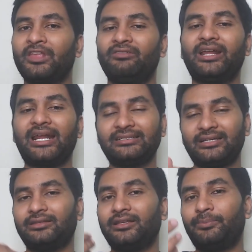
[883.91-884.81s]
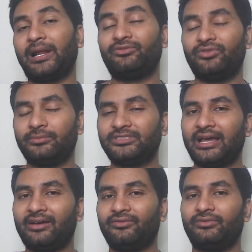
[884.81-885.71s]
whereas the other platforms
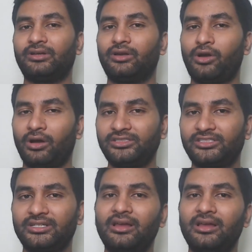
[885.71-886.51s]
have cost.